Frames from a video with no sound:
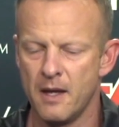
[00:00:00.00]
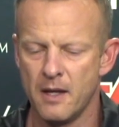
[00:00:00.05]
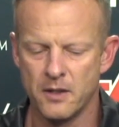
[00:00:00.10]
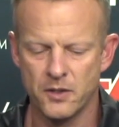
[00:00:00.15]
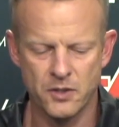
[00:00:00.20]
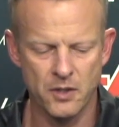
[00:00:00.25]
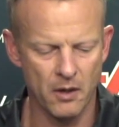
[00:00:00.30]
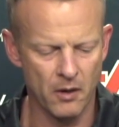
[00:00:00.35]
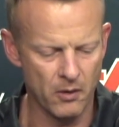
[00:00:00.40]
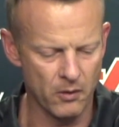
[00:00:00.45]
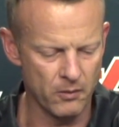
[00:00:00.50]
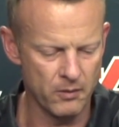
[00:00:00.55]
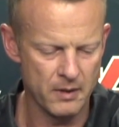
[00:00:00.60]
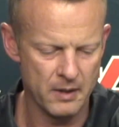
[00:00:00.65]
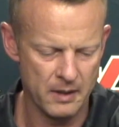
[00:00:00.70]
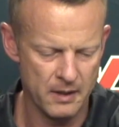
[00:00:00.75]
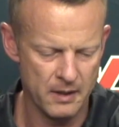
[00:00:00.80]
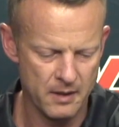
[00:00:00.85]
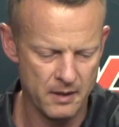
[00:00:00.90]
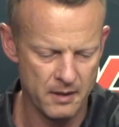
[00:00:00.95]
So
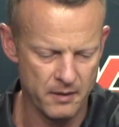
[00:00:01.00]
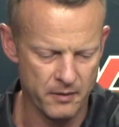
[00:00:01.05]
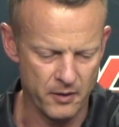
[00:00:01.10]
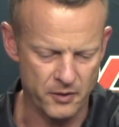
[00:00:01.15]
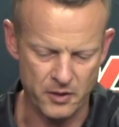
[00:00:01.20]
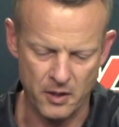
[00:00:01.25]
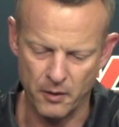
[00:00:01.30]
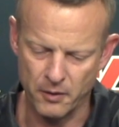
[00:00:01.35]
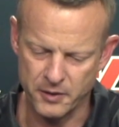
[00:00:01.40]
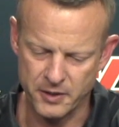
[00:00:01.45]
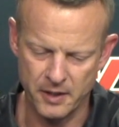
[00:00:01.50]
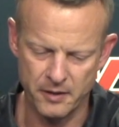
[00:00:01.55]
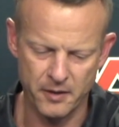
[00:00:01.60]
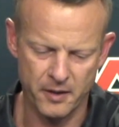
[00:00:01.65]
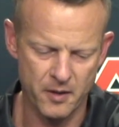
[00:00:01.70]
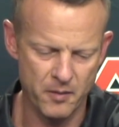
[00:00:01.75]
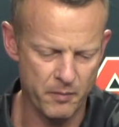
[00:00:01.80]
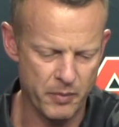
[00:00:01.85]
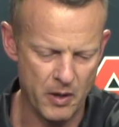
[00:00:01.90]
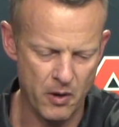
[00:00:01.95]
there's all those other
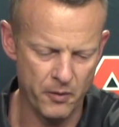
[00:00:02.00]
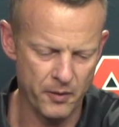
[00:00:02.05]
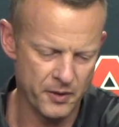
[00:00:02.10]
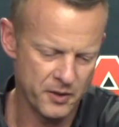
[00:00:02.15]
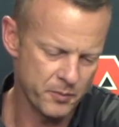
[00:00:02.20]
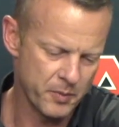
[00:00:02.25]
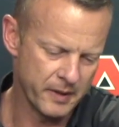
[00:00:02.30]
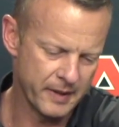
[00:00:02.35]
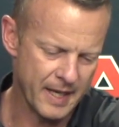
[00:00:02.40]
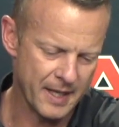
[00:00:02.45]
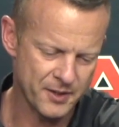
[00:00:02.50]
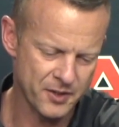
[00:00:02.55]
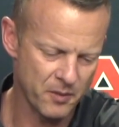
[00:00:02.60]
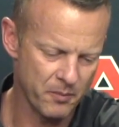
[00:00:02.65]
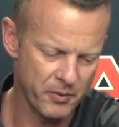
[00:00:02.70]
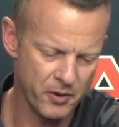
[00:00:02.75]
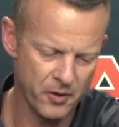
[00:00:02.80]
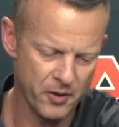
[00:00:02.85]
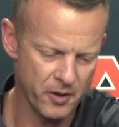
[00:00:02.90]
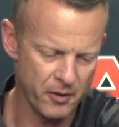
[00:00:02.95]
components, but that's the
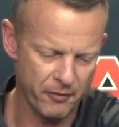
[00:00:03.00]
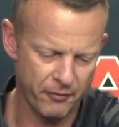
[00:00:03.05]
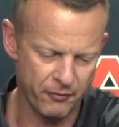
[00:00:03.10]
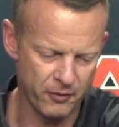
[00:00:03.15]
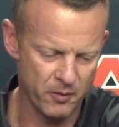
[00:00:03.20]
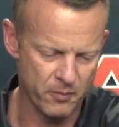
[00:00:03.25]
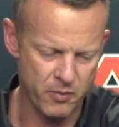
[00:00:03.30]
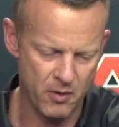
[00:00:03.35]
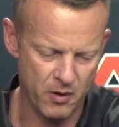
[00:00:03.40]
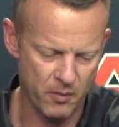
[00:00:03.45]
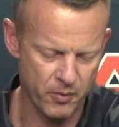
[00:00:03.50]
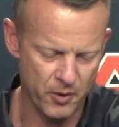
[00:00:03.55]
beauty of football.